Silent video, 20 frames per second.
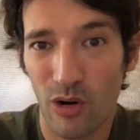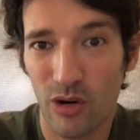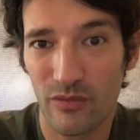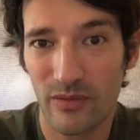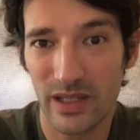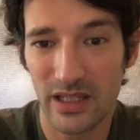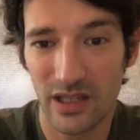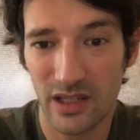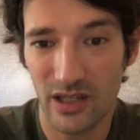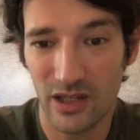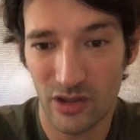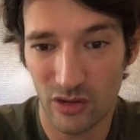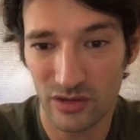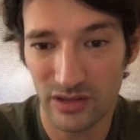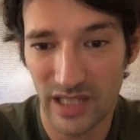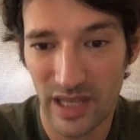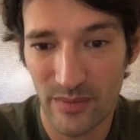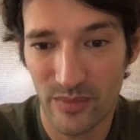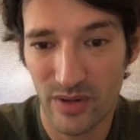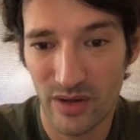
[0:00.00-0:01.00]
with a
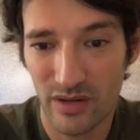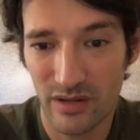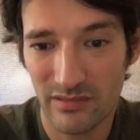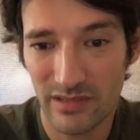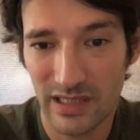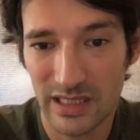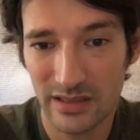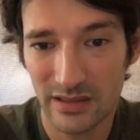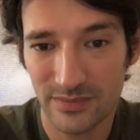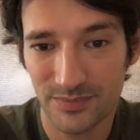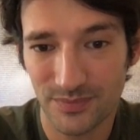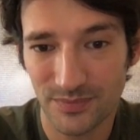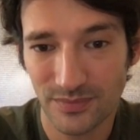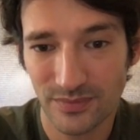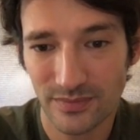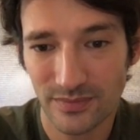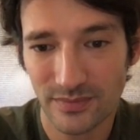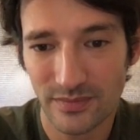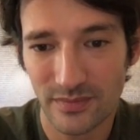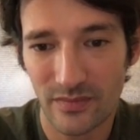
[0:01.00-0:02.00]
contemporary one
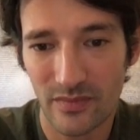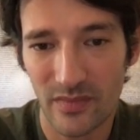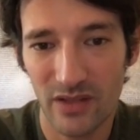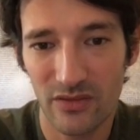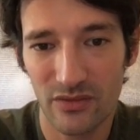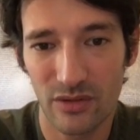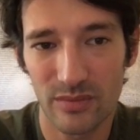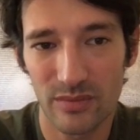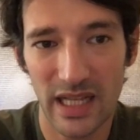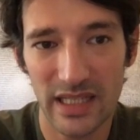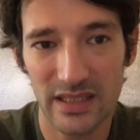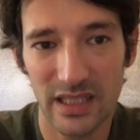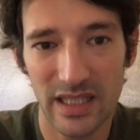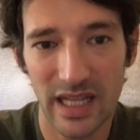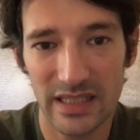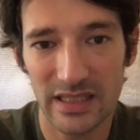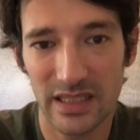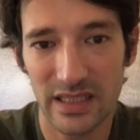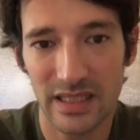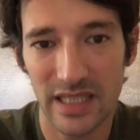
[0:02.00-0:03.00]
from
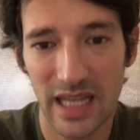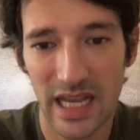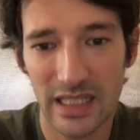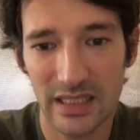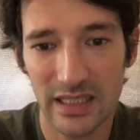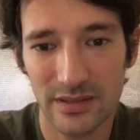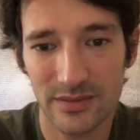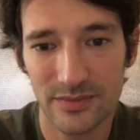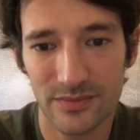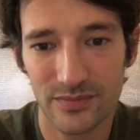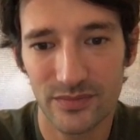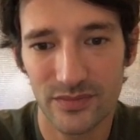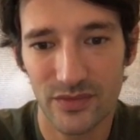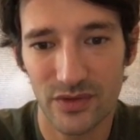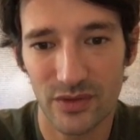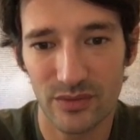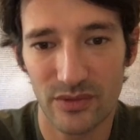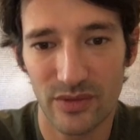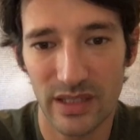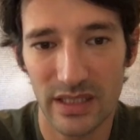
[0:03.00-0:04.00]
1999,
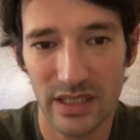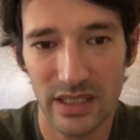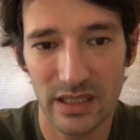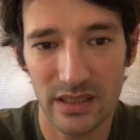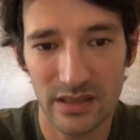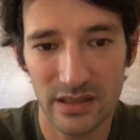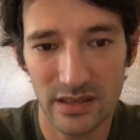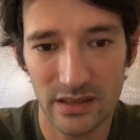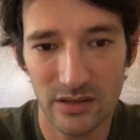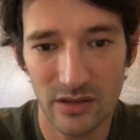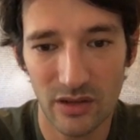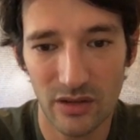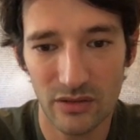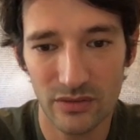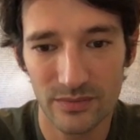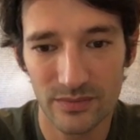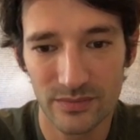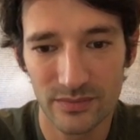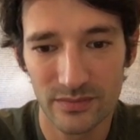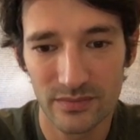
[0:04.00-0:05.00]
from 20 years
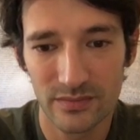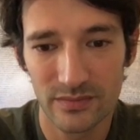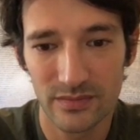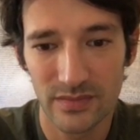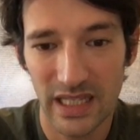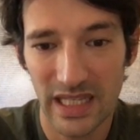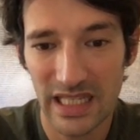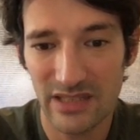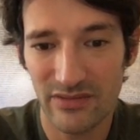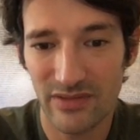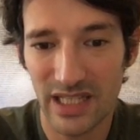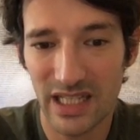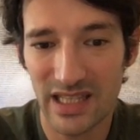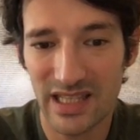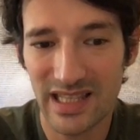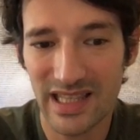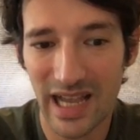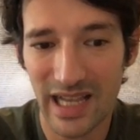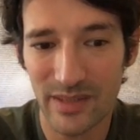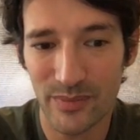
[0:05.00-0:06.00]
ago, he's with a
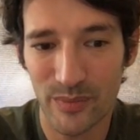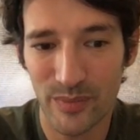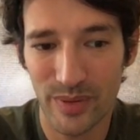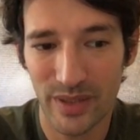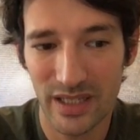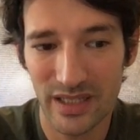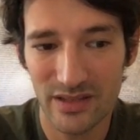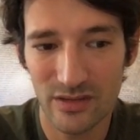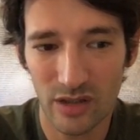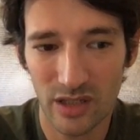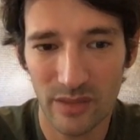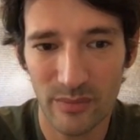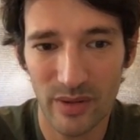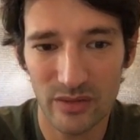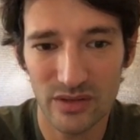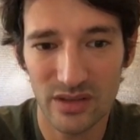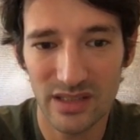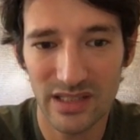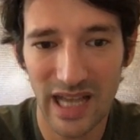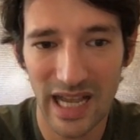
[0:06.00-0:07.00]
type. He's talking
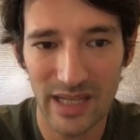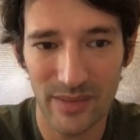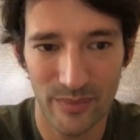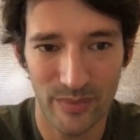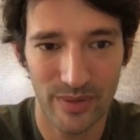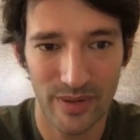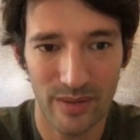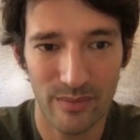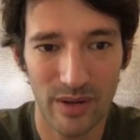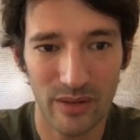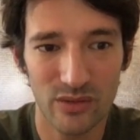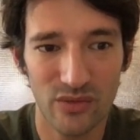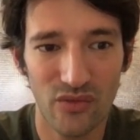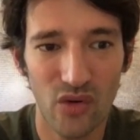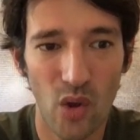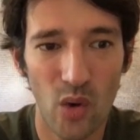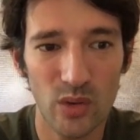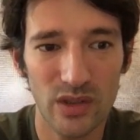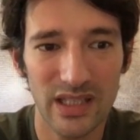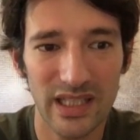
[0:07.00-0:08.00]
about type, about
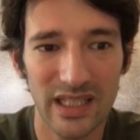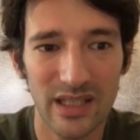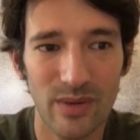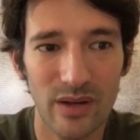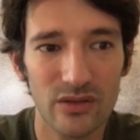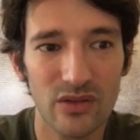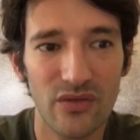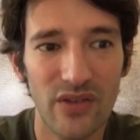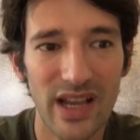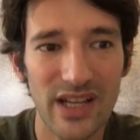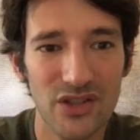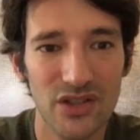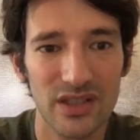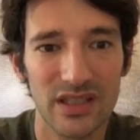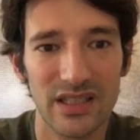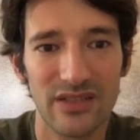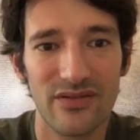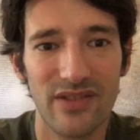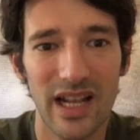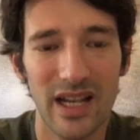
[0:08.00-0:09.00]
floating, about fashion,
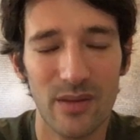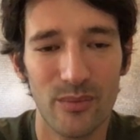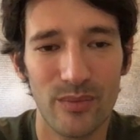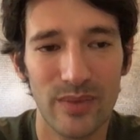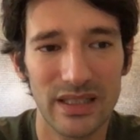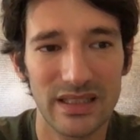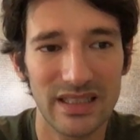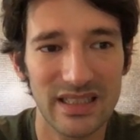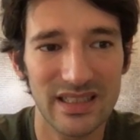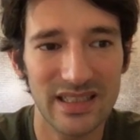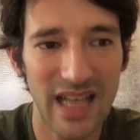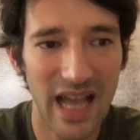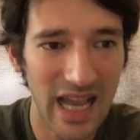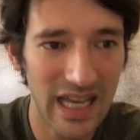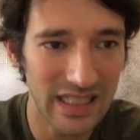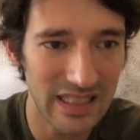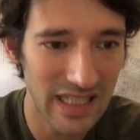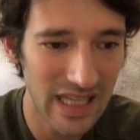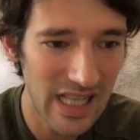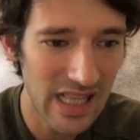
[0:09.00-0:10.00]
development,
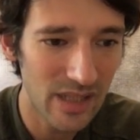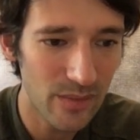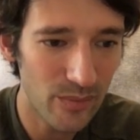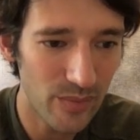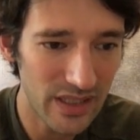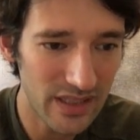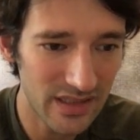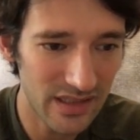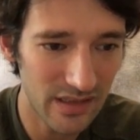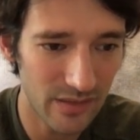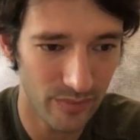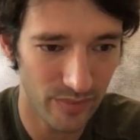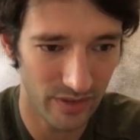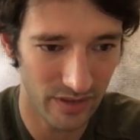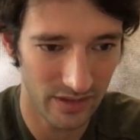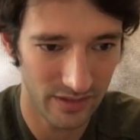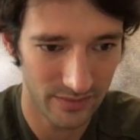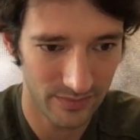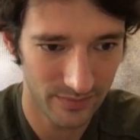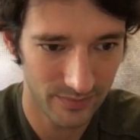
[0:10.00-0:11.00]
design, principle,
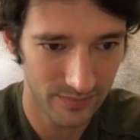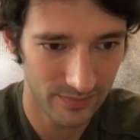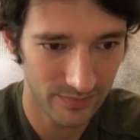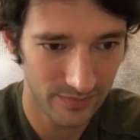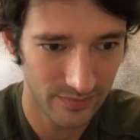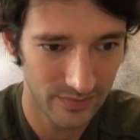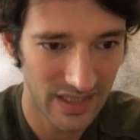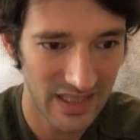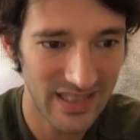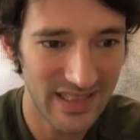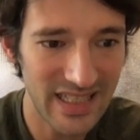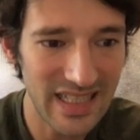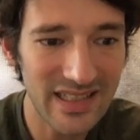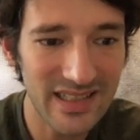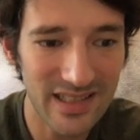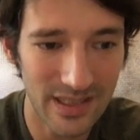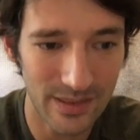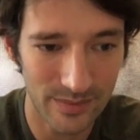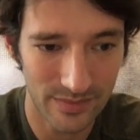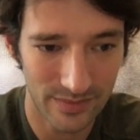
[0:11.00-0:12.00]

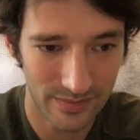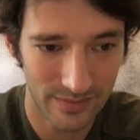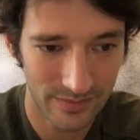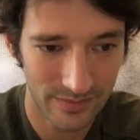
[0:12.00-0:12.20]
system,